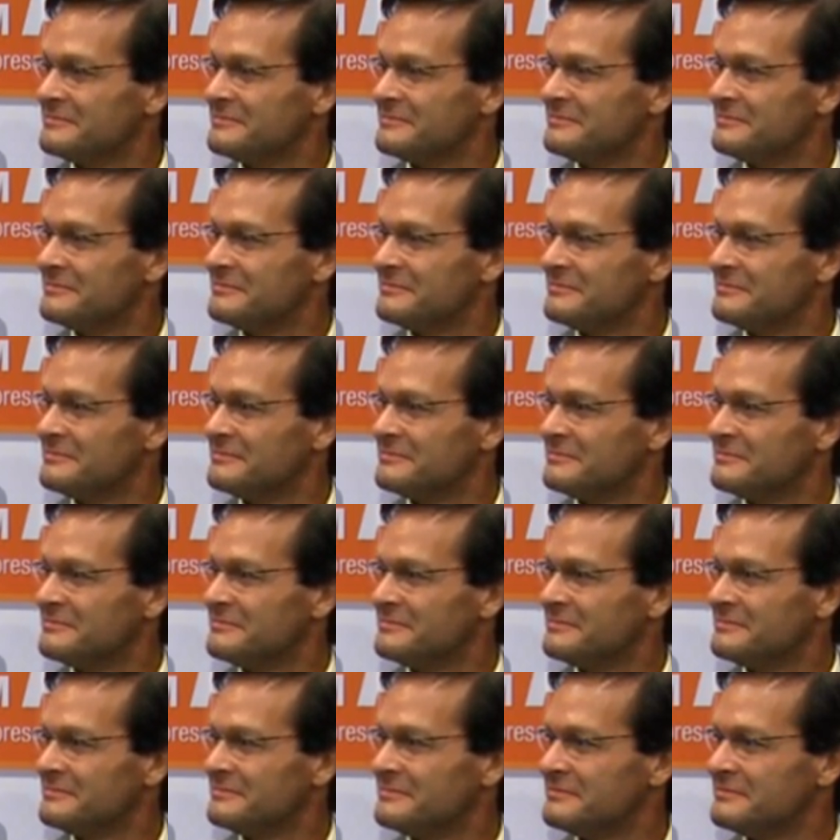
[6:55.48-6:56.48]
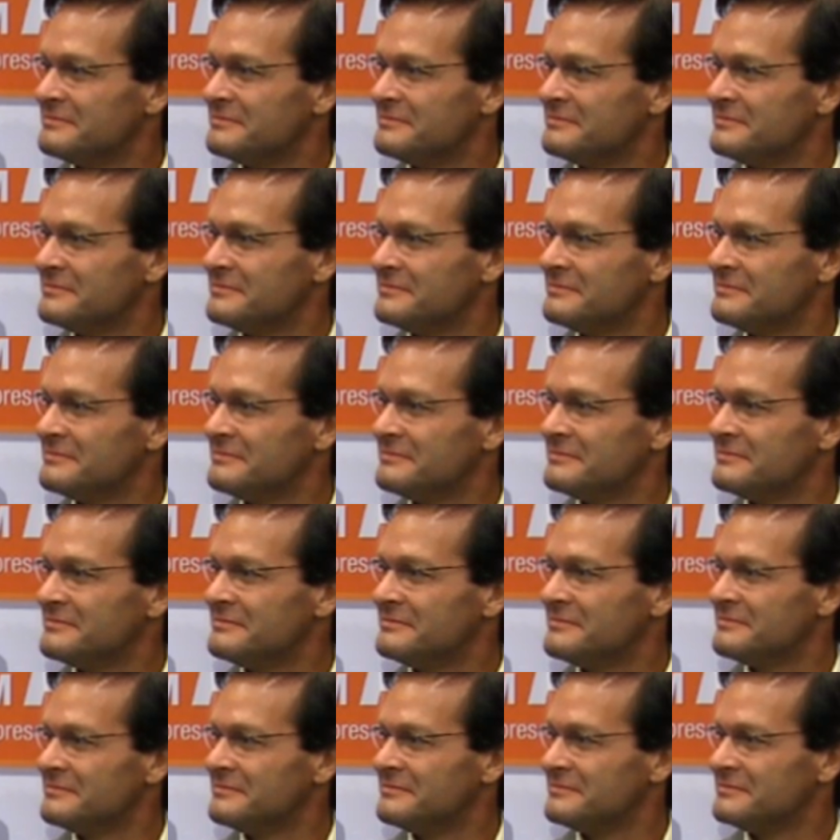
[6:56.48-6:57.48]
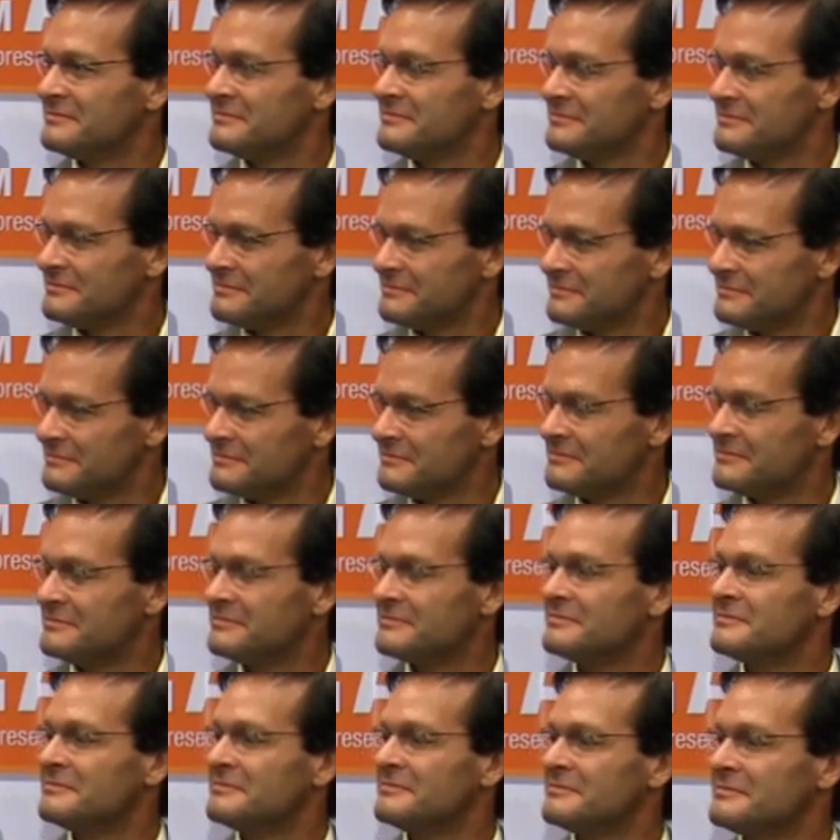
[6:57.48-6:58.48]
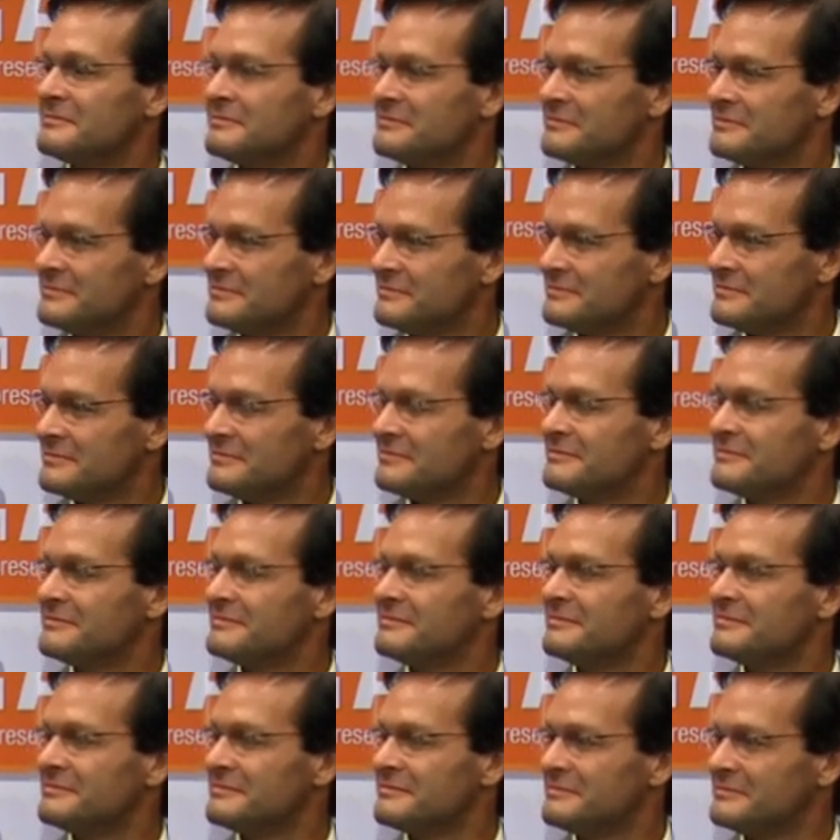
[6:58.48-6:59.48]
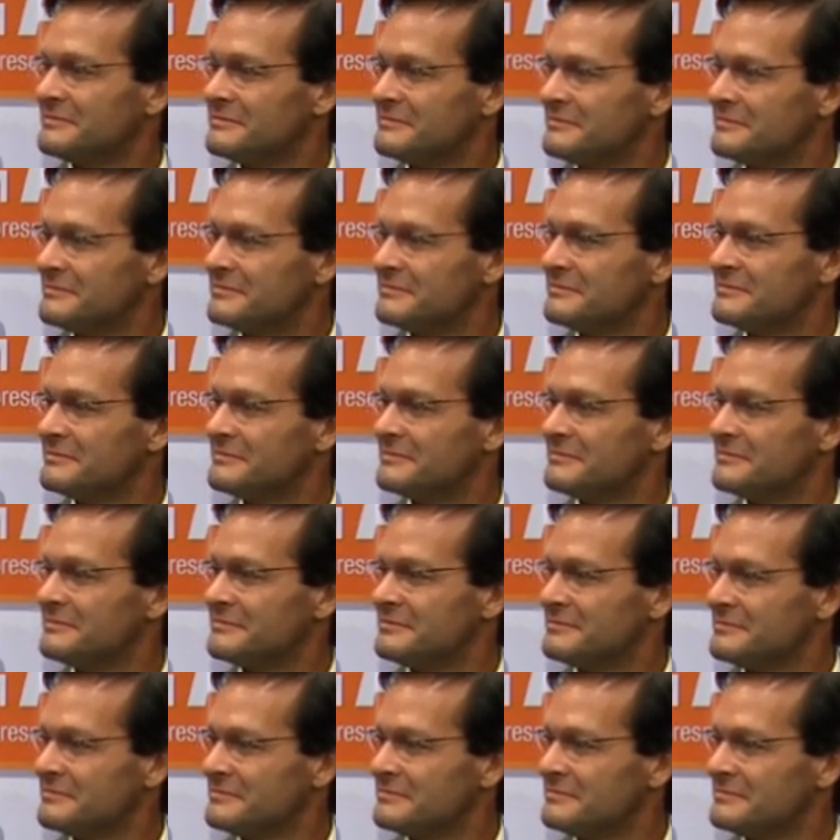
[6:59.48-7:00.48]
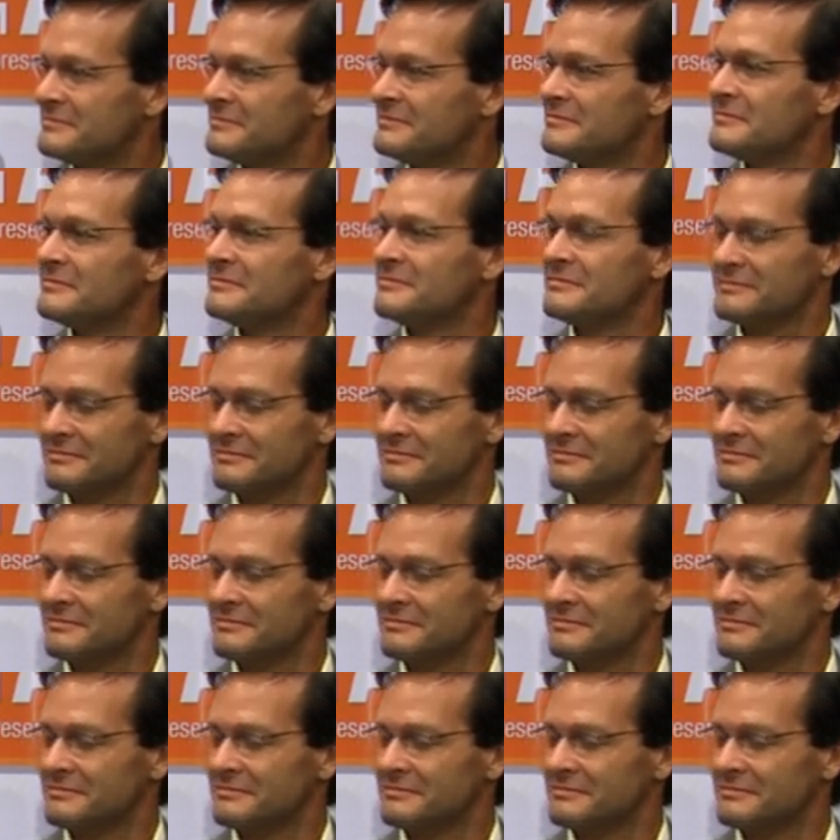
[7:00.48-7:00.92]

This person isn't speaking.